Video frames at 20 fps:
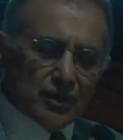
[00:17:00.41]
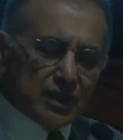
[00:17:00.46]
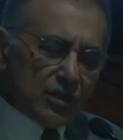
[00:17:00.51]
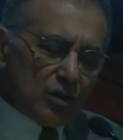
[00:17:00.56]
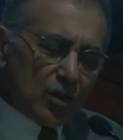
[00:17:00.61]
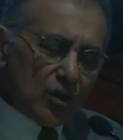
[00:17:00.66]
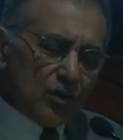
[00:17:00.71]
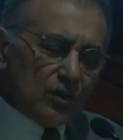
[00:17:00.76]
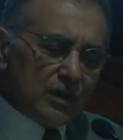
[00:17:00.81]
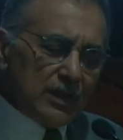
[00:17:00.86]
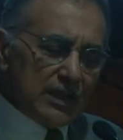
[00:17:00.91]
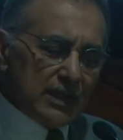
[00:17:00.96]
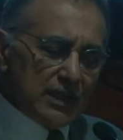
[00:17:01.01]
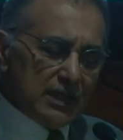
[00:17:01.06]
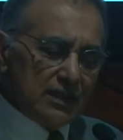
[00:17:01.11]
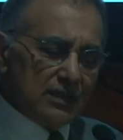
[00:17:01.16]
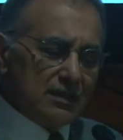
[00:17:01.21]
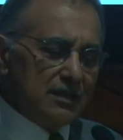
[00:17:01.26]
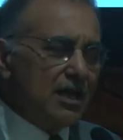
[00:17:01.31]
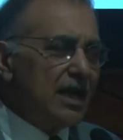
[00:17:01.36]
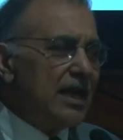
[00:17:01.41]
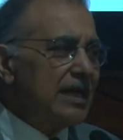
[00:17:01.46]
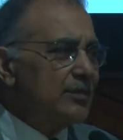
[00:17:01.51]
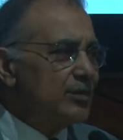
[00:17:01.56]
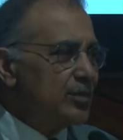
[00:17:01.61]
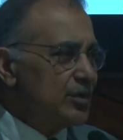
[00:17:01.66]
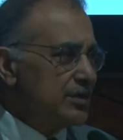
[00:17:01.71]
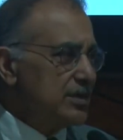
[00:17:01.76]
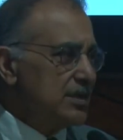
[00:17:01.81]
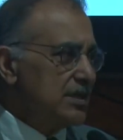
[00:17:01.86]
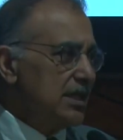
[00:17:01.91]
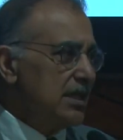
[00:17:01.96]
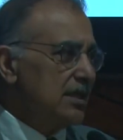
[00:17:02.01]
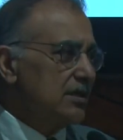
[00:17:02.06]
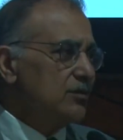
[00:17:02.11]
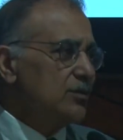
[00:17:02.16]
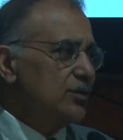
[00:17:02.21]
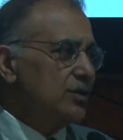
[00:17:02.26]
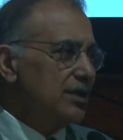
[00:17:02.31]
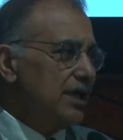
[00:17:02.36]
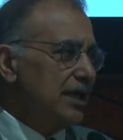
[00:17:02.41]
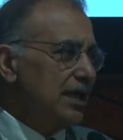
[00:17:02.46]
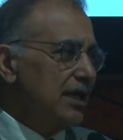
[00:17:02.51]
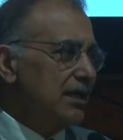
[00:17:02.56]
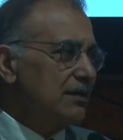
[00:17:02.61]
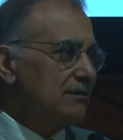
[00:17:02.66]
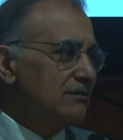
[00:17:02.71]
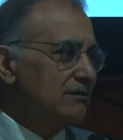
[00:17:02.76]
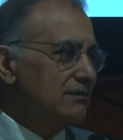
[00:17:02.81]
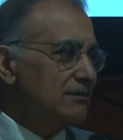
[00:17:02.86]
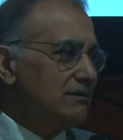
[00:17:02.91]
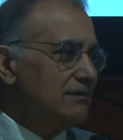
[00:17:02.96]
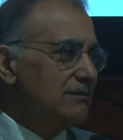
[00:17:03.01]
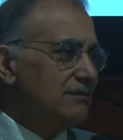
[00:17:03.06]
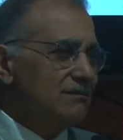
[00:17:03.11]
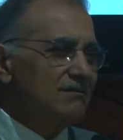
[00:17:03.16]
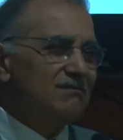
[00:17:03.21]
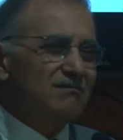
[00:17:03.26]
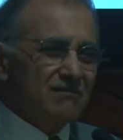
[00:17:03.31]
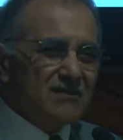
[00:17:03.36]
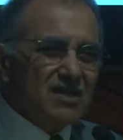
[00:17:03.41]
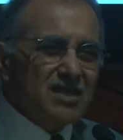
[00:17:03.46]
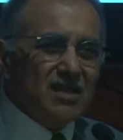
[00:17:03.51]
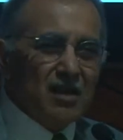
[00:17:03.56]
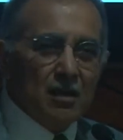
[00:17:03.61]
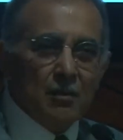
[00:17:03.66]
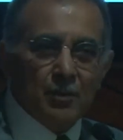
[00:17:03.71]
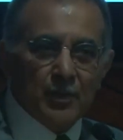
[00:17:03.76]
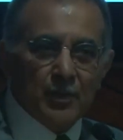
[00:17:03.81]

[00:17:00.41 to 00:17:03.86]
and only 9% will get some